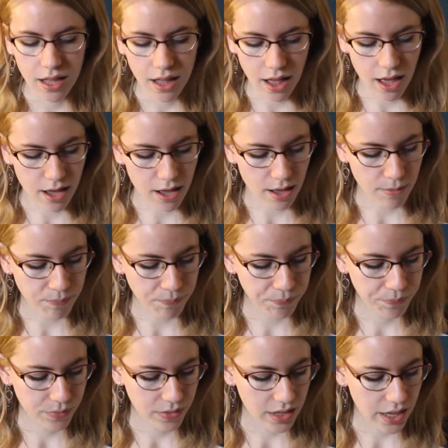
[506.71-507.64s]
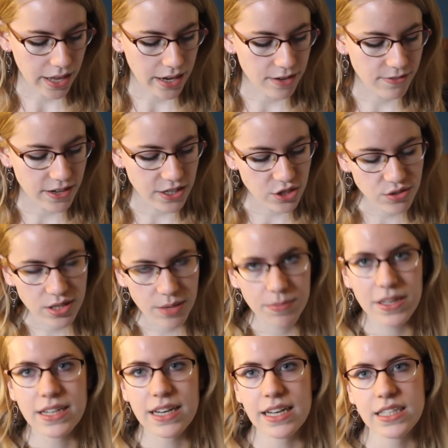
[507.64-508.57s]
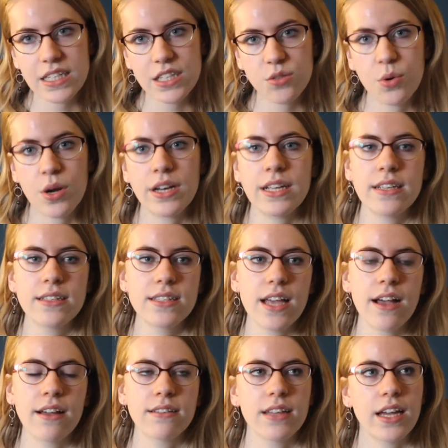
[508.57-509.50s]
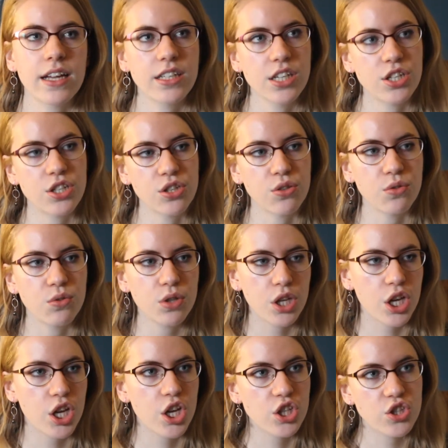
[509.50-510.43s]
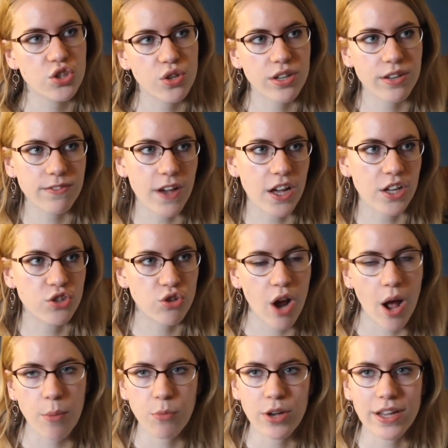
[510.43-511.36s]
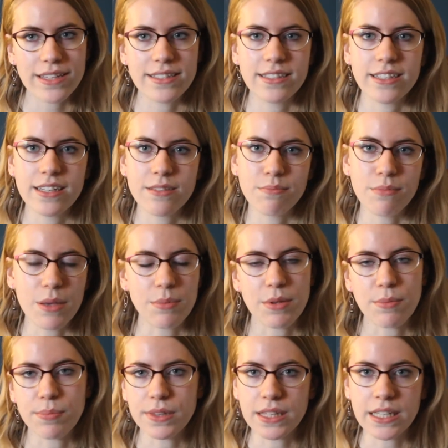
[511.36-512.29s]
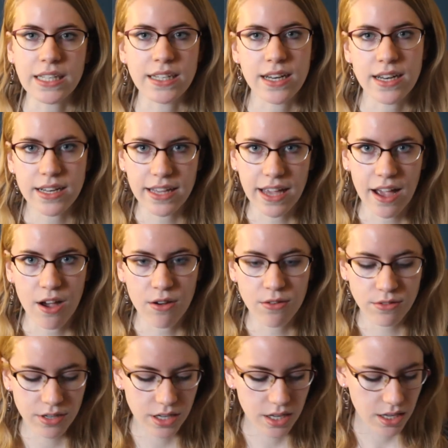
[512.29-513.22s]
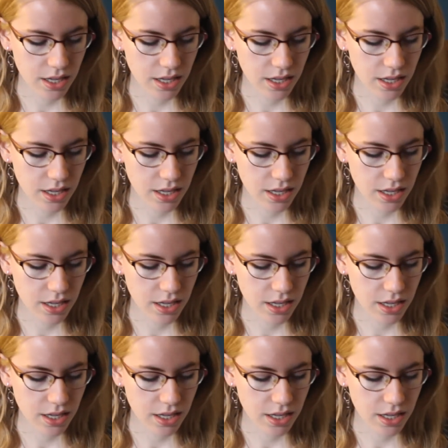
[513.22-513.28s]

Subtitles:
And if I do something 1920s, I like to do just sort of a drop-waisted, maybe pleated gown